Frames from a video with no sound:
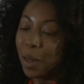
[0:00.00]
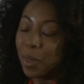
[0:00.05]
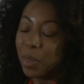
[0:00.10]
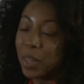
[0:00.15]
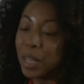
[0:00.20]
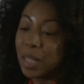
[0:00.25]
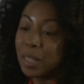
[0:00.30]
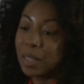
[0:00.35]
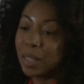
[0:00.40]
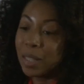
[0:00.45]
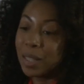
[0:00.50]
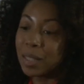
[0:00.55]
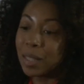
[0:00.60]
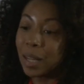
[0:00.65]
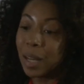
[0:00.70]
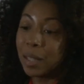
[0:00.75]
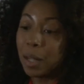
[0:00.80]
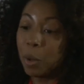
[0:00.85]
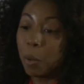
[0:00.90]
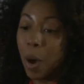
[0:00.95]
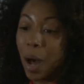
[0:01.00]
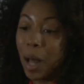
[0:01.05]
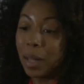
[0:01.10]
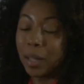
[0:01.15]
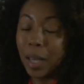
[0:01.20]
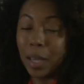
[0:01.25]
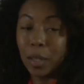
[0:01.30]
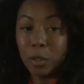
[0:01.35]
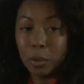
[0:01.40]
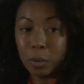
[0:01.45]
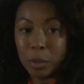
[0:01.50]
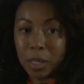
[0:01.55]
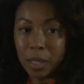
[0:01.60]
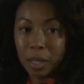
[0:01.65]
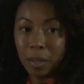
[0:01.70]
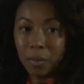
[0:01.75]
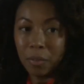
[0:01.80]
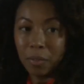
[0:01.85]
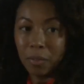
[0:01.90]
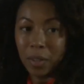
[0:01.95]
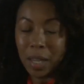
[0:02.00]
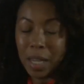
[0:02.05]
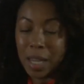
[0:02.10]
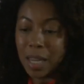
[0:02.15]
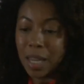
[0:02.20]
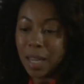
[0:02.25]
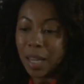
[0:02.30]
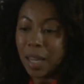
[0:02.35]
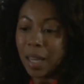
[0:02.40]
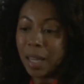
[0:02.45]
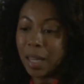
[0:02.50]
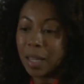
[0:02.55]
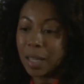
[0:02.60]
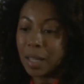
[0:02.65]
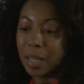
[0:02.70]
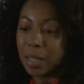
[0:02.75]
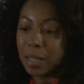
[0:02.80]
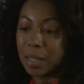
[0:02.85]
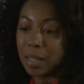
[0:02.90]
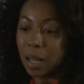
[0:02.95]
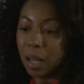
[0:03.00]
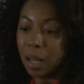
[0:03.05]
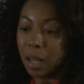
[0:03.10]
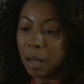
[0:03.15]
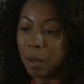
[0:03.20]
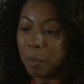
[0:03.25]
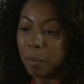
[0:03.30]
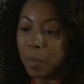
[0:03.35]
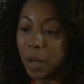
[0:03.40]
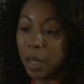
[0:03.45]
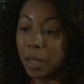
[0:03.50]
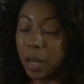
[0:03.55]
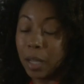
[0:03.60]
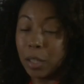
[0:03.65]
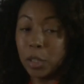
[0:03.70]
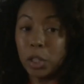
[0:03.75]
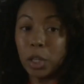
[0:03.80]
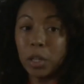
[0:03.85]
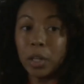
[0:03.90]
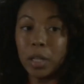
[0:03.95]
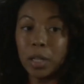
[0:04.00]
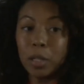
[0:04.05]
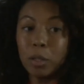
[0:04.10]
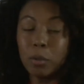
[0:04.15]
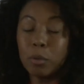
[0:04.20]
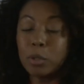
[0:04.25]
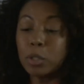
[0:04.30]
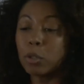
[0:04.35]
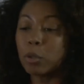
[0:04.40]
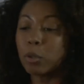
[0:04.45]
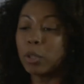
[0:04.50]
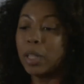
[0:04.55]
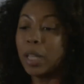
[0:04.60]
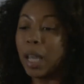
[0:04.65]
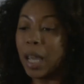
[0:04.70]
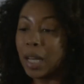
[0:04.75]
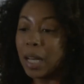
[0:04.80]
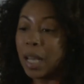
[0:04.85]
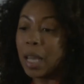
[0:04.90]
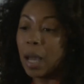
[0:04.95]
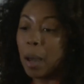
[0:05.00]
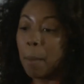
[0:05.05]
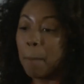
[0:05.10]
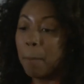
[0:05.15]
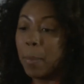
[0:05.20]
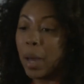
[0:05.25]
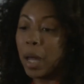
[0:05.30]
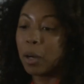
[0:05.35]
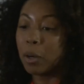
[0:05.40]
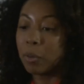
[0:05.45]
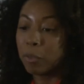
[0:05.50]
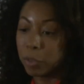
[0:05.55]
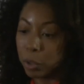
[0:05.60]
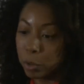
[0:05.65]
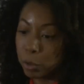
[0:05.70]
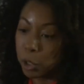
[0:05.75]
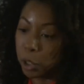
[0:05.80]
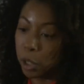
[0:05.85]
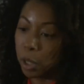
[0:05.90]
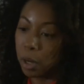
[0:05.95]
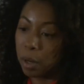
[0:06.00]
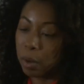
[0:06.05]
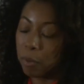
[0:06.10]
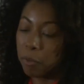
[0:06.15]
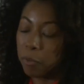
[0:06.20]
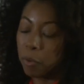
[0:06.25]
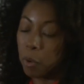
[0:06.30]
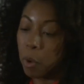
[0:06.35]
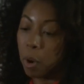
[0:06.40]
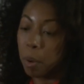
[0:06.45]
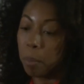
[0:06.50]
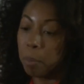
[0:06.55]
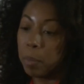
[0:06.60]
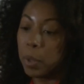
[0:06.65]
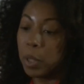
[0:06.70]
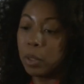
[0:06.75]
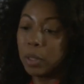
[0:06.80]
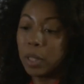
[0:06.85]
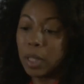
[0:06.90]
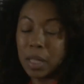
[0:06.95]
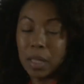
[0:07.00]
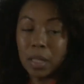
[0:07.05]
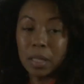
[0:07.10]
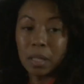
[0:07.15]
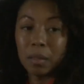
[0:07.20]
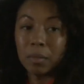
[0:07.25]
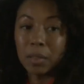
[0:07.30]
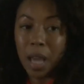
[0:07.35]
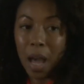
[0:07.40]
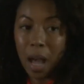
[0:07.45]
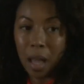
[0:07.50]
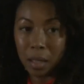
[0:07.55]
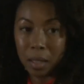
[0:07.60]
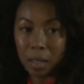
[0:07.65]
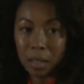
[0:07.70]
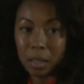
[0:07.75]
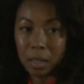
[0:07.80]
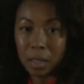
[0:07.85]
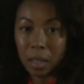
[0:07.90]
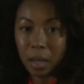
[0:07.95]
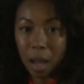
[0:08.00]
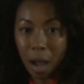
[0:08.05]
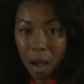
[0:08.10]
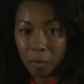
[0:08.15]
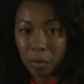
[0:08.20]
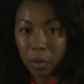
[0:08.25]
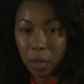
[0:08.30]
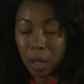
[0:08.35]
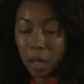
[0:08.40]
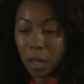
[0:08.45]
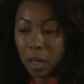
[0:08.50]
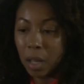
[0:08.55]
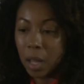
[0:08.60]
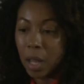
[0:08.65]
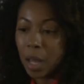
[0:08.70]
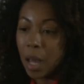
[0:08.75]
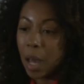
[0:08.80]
This is Adewale Yusuf. He is a Nigerian who is creating a better future for billions of talents in Africa.